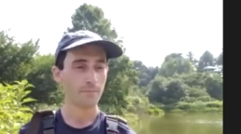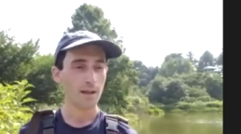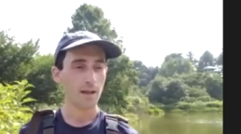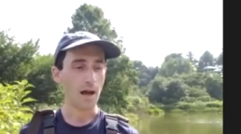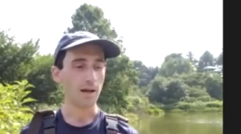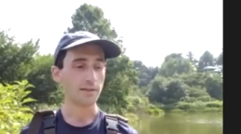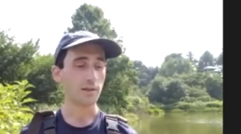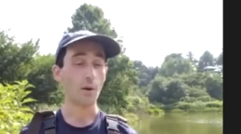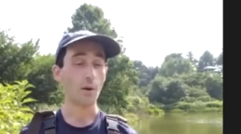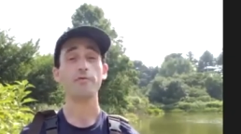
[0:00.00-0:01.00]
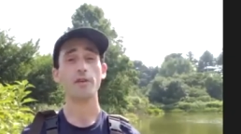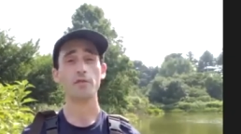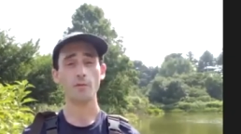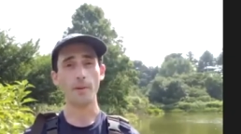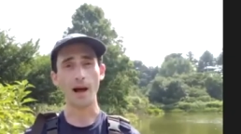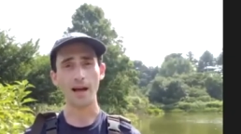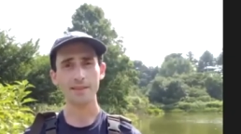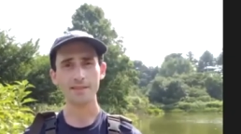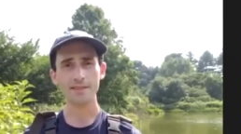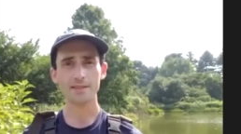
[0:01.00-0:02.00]
Uh, so of the three
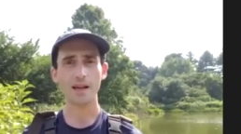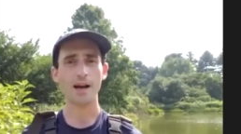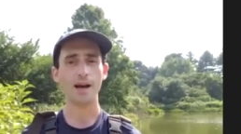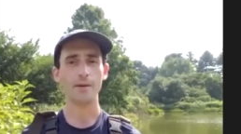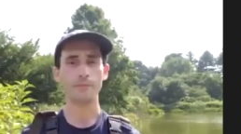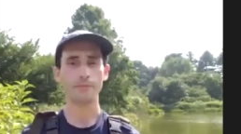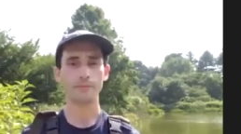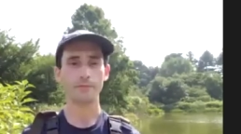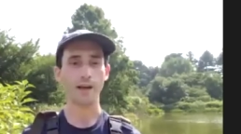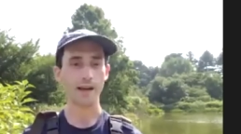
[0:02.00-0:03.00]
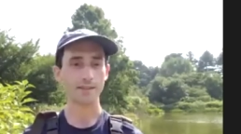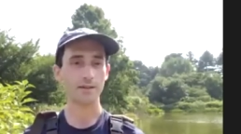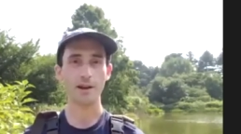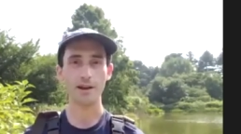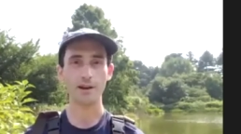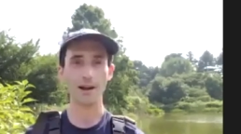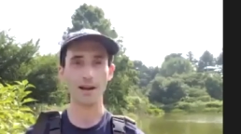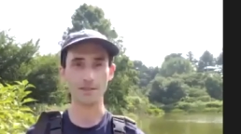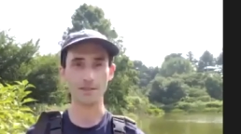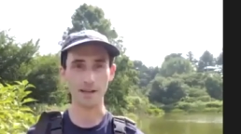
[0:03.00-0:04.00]
ponds, um, Faxon, Rehder, and
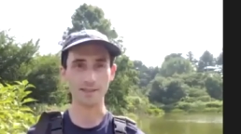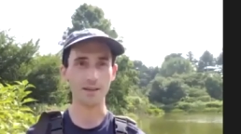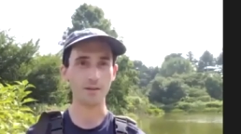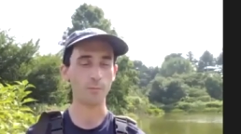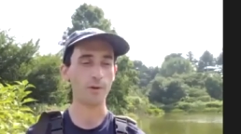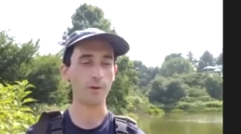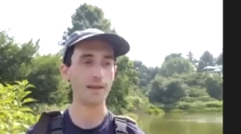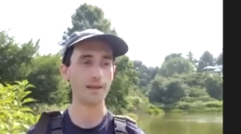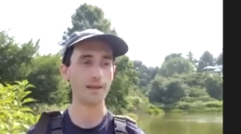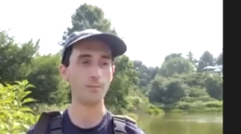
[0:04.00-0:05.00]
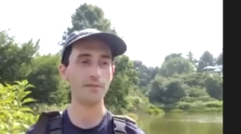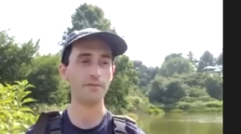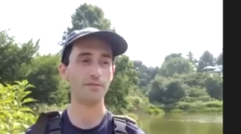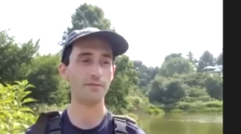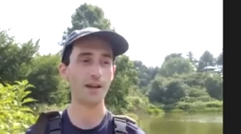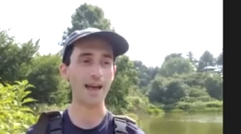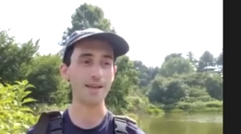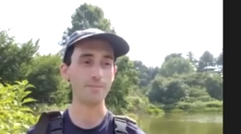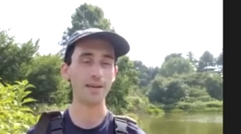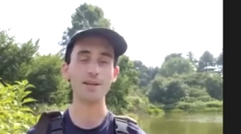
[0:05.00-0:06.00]
Dawson, we, we've
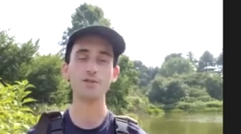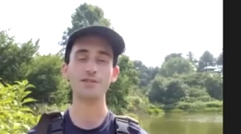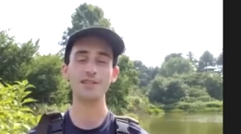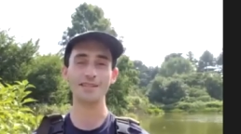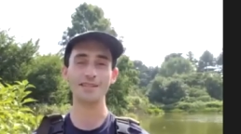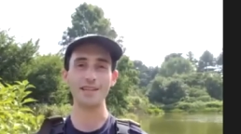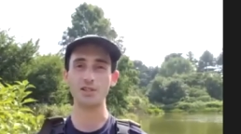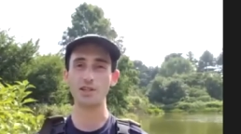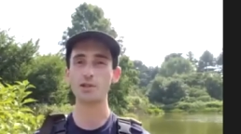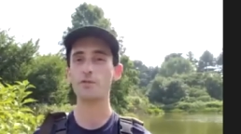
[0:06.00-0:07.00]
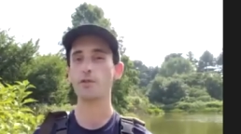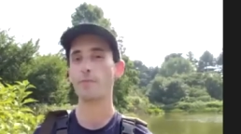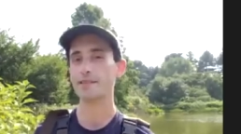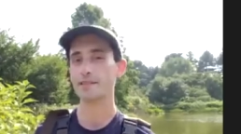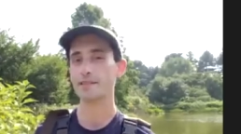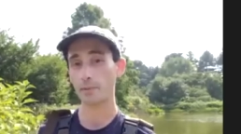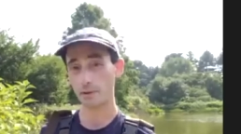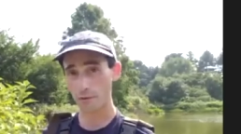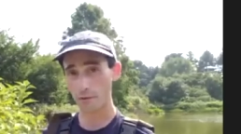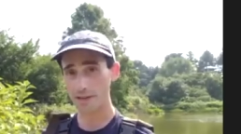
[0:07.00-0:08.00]
been interested to see just over the past couple of
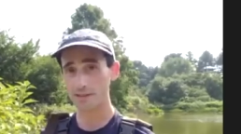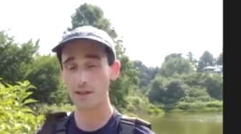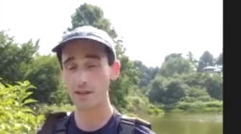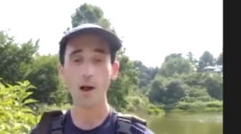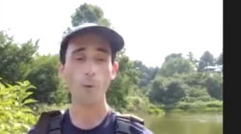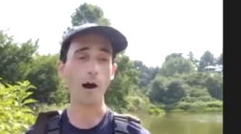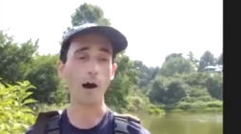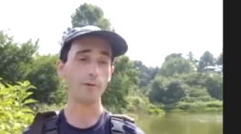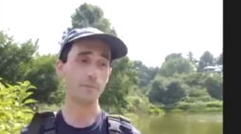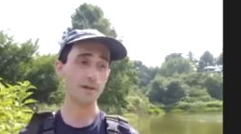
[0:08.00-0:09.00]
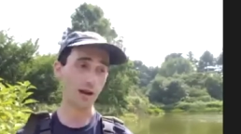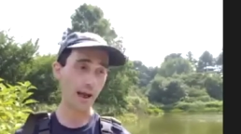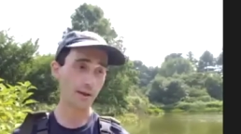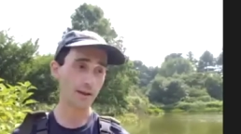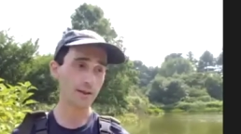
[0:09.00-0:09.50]
weeks while we've been trapping,